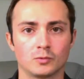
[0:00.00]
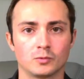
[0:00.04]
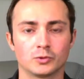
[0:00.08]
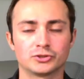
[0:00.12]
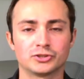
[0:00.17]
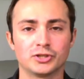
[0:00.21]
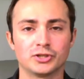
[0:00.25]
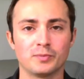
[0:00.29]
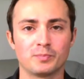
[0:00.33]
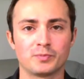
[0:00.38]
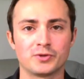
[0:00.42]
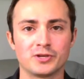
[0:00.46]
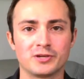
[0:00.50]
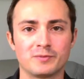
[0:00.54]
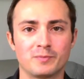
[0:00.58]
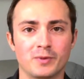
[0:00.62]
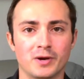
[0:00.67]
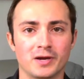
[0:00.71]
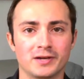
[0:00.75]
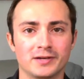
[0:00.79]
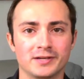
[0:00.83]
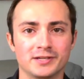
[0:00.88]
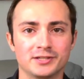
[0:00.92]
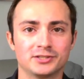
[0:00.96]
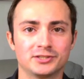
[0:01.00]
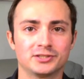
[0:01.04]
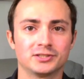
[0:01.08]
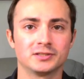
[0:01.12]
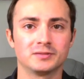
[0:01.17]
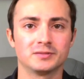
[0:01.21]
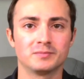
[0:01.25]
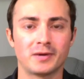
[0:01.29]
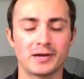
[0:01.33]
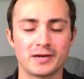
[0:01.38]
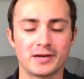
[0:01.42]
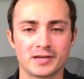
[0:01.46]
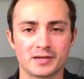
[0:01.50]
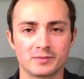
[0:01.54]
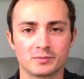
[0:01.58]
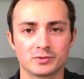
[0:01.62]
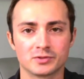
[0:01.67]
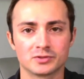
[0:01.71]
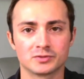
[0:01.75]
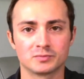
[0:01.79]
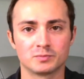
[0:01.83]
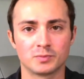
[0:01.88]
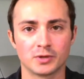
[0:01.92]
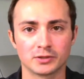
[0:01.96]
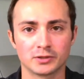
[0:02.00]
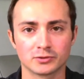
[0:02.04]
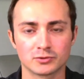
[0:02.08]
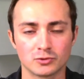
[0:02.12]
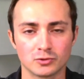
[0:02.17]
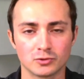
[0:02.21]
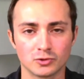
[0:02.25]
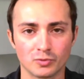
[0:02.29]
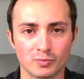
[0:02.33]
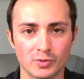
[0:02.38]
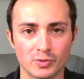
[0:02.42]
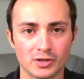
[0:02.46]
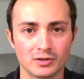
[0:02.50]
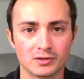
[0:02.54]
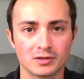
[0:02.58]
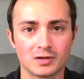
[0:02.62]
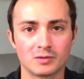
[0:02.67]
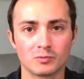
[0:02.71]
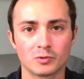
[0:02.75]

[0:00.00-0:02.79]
What's up, Peakbot Nation? My name is Ben Colabella.